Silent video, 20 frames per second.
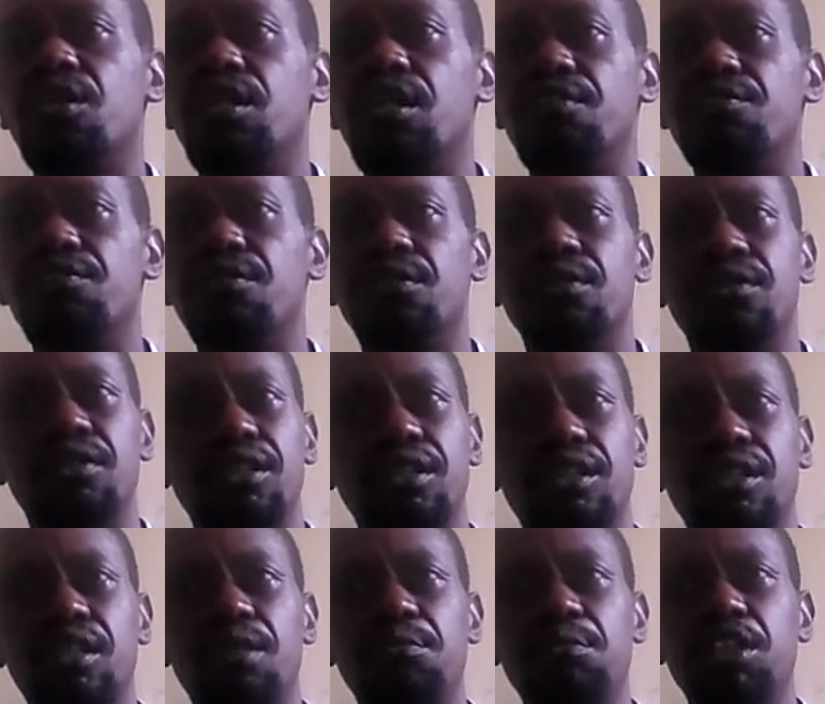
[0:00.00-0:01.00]
level,
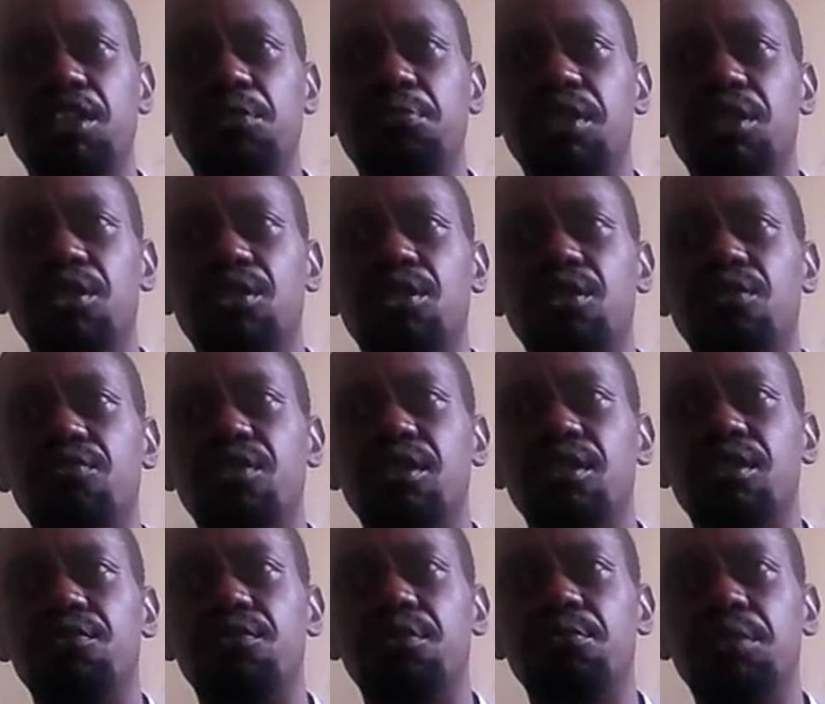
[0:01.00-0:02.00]
establishment of an
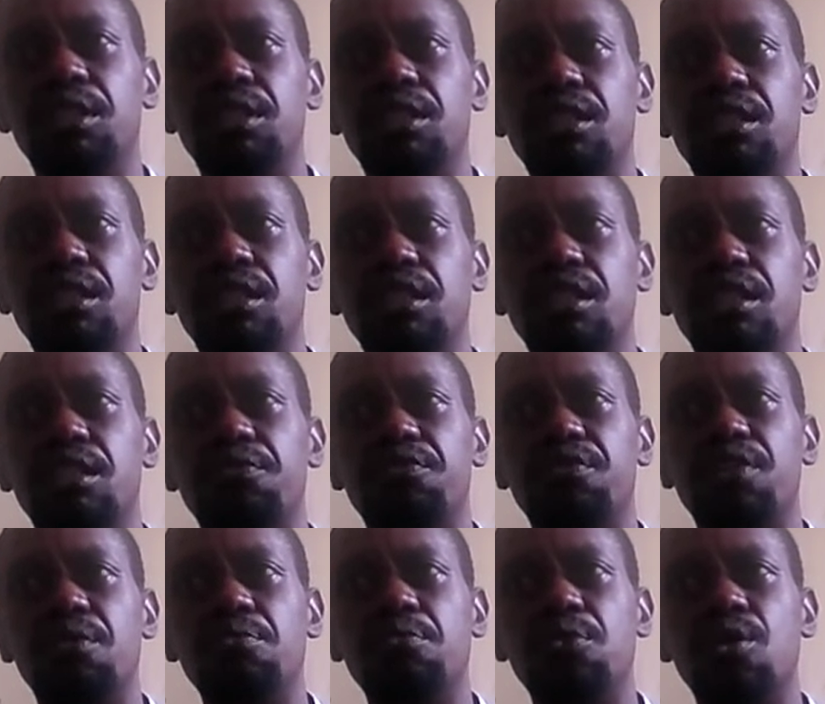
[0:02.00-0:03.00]
information system
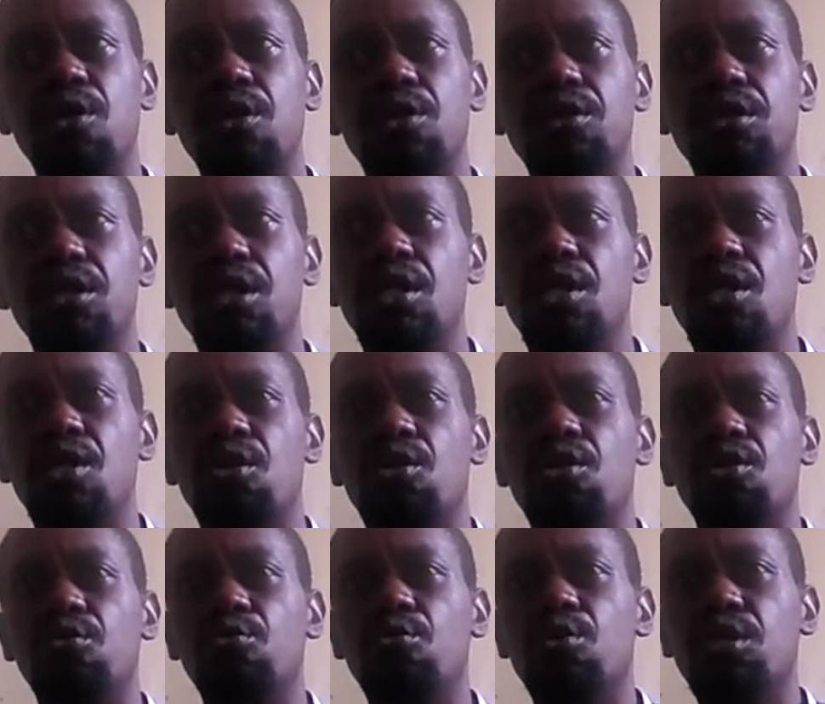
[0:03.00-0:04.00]
framework
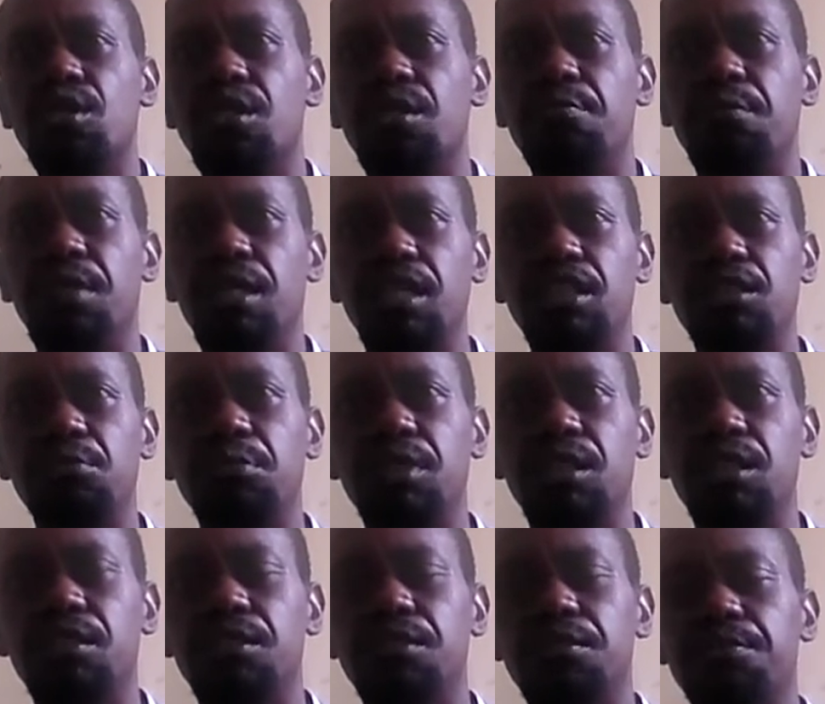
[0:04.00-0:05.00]
on water
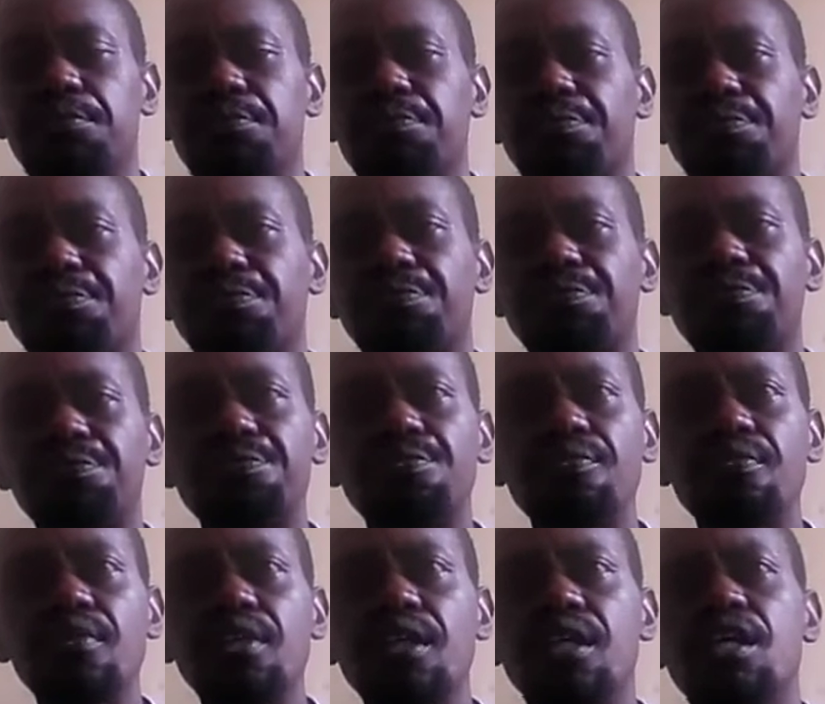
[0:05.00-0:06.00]
management
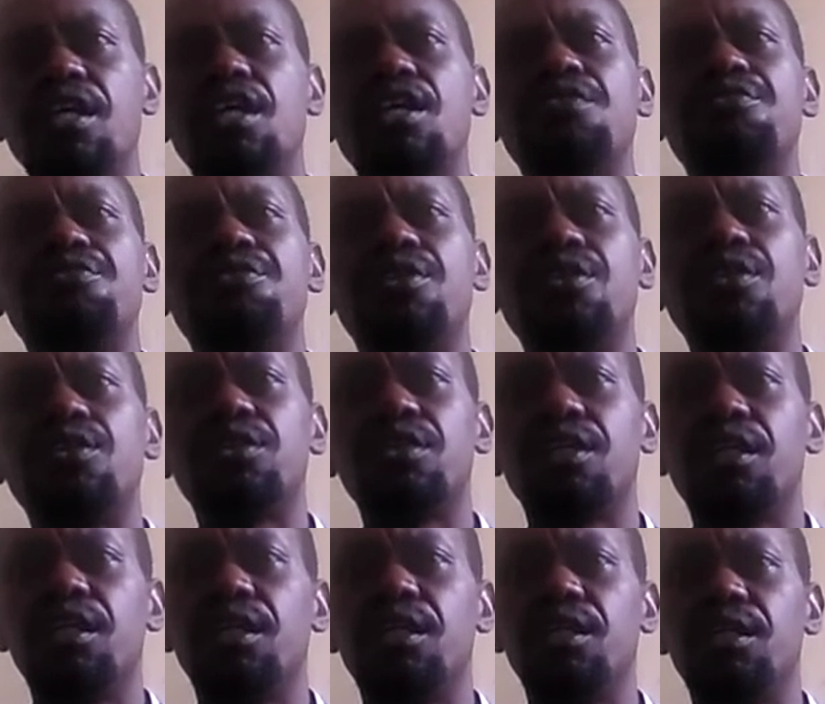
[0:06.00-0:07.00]
for
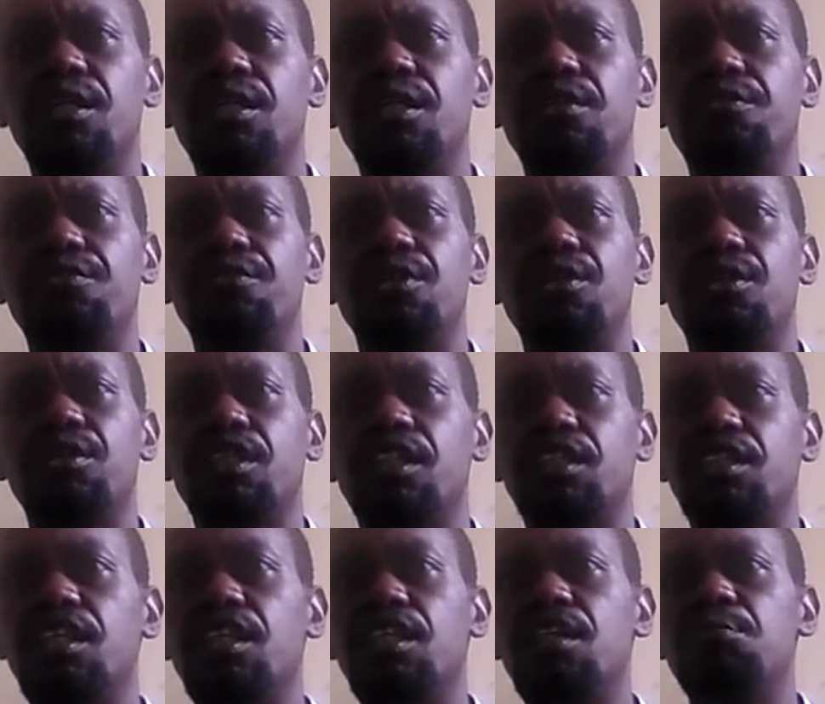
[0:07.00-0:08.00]

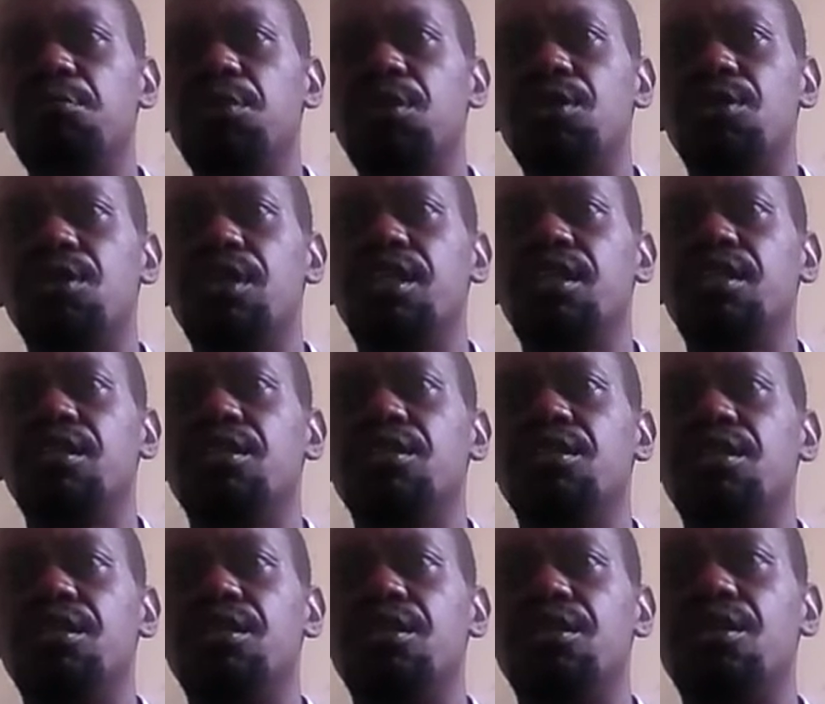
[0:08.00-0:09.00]
sustainable and
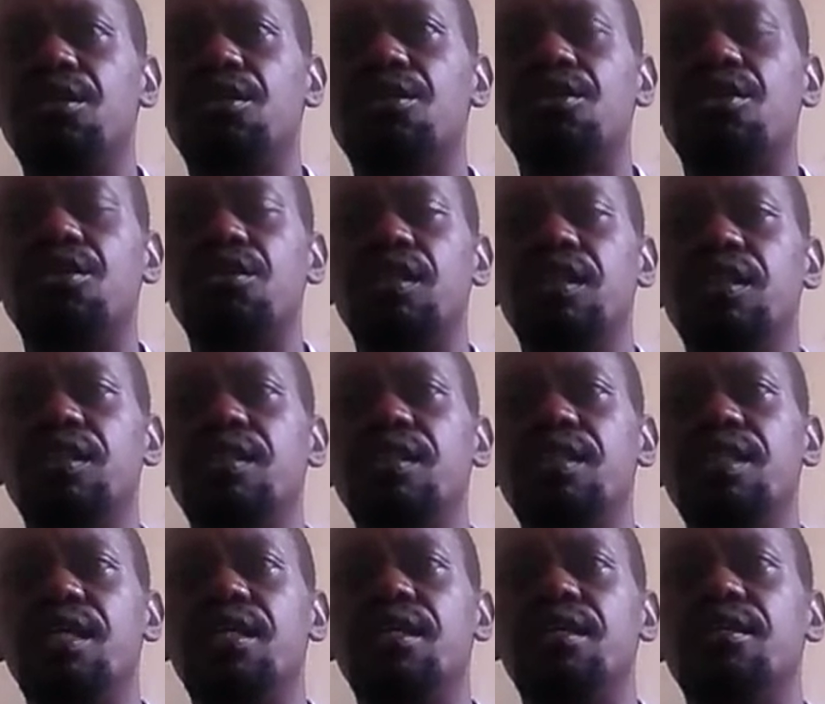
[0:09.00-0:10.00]

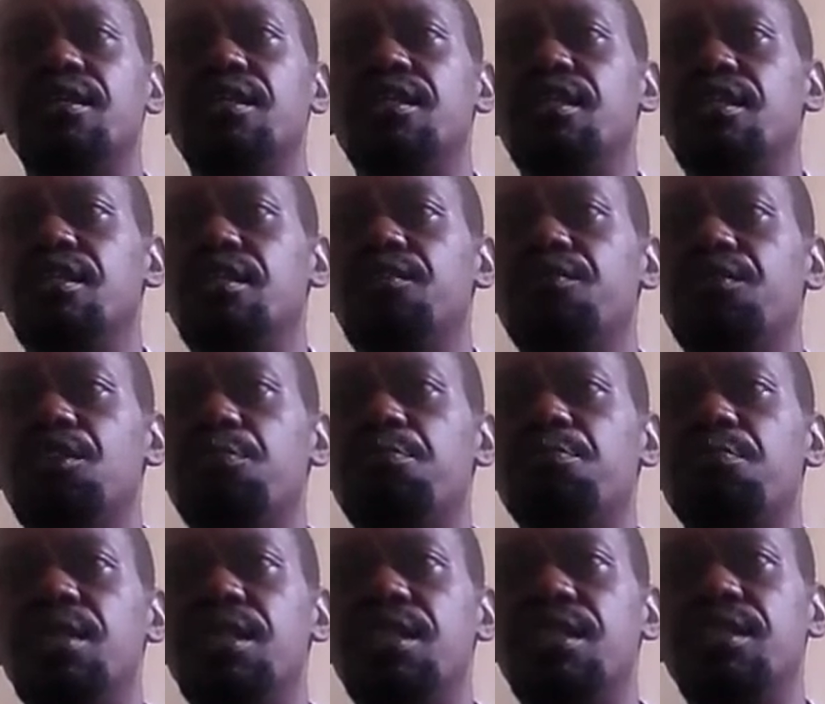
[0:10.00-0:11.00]
eco-resilient
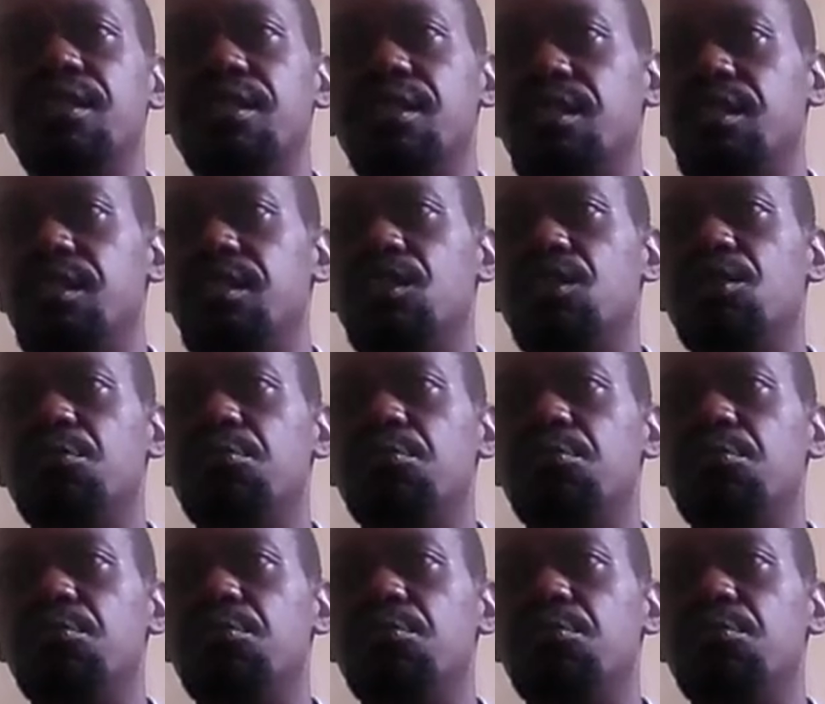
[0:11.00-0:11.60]
development is the